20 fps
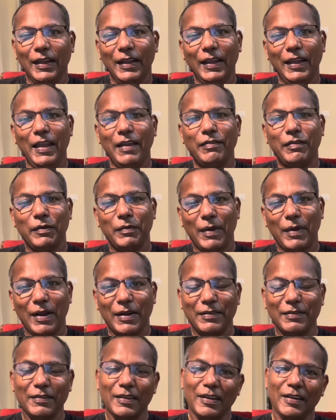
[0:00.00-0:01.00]
Hey
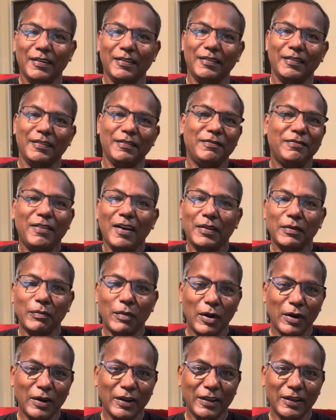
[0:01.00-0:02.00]
everyone, Father
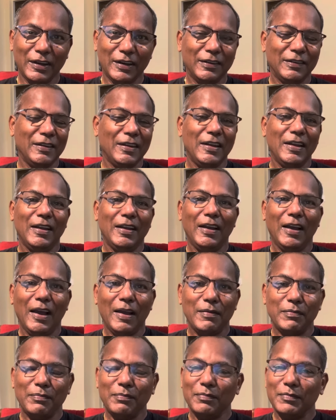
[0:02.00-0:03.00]
Bonner here.
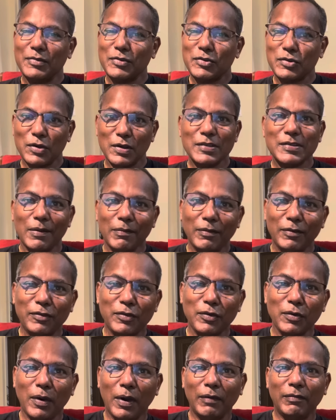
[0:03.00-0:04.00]
I'm sure some of
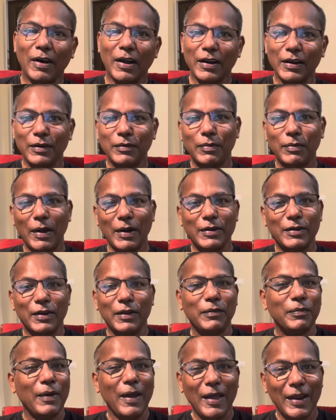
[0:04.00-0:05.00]
you are worried,
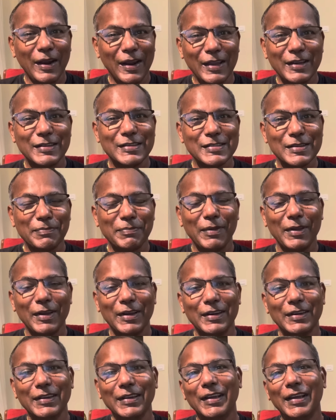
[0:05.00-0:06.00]
wondering where I
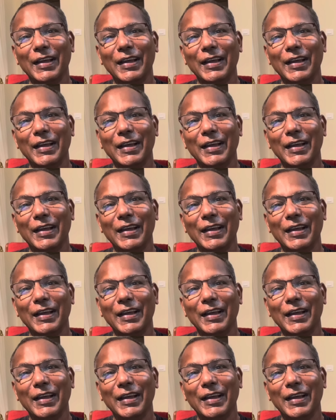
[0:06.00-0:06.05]
disappeared.